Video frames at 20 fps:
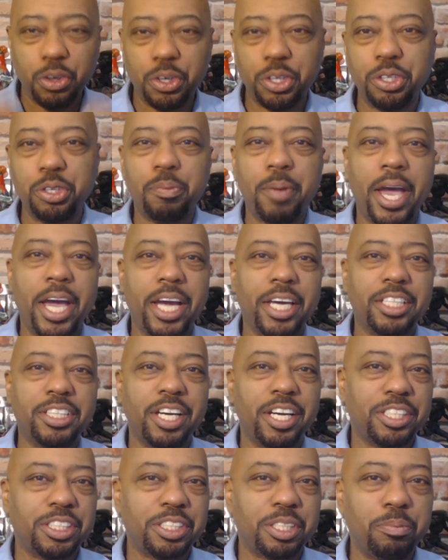on your
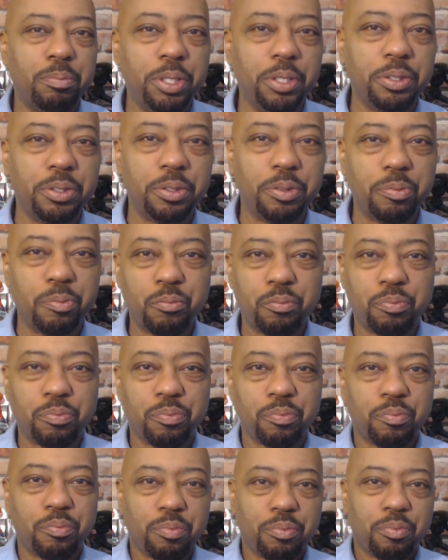Macintosh computer.
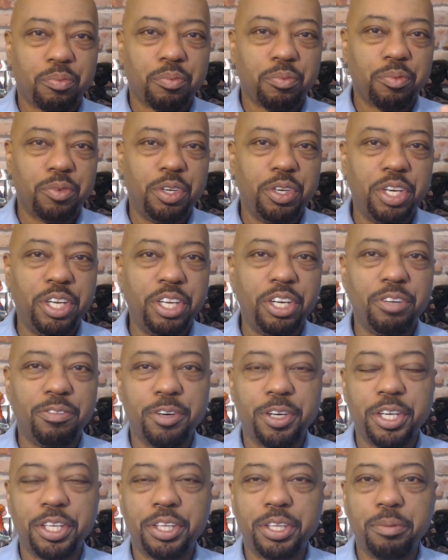You need to
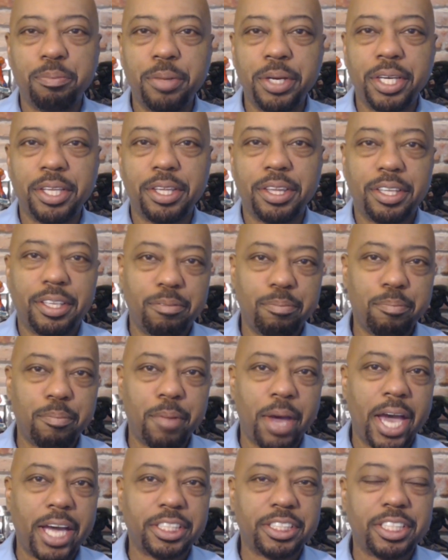forget the myth
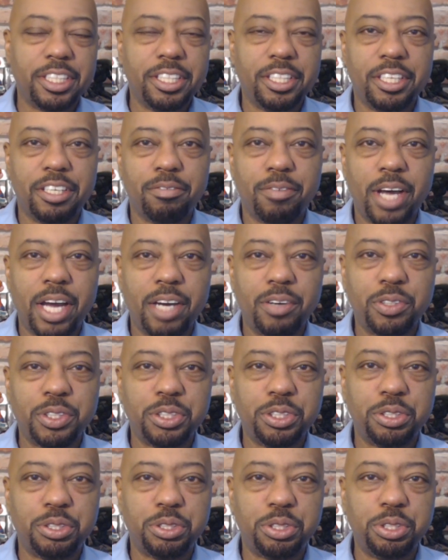Macs can get
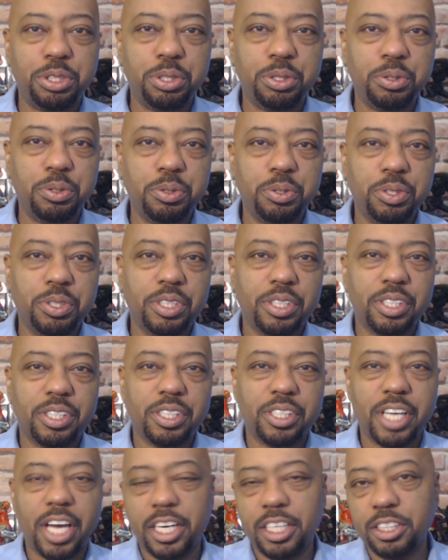viruses too,
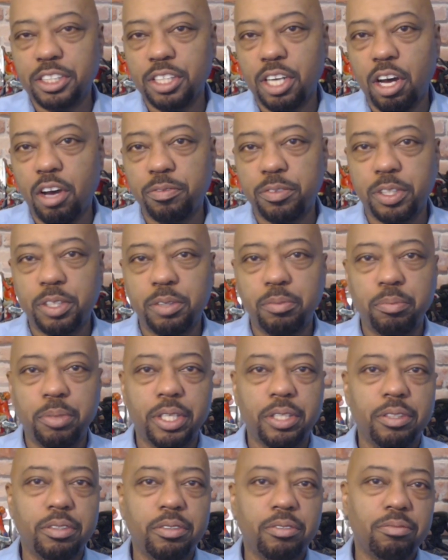not as often,
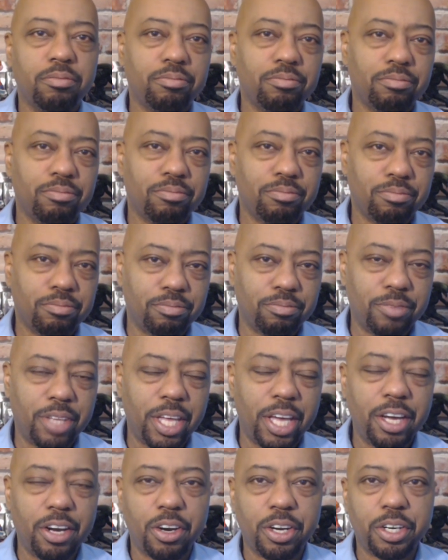but
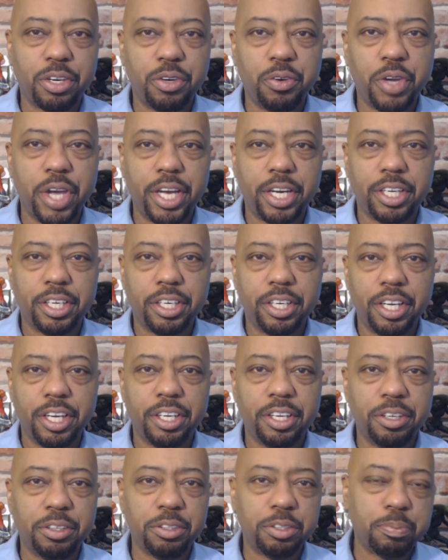they are created and
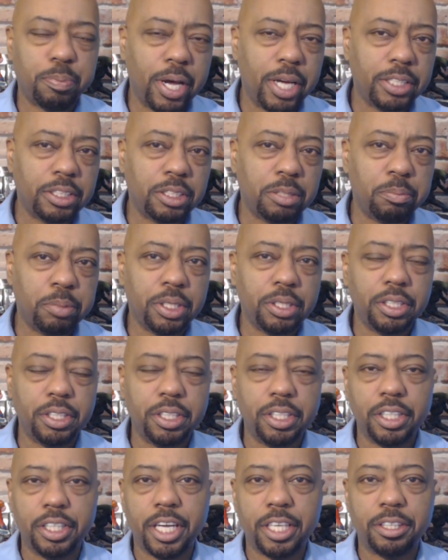there's
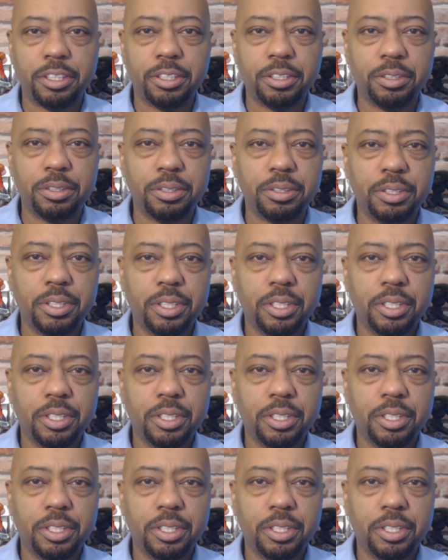possibility that they're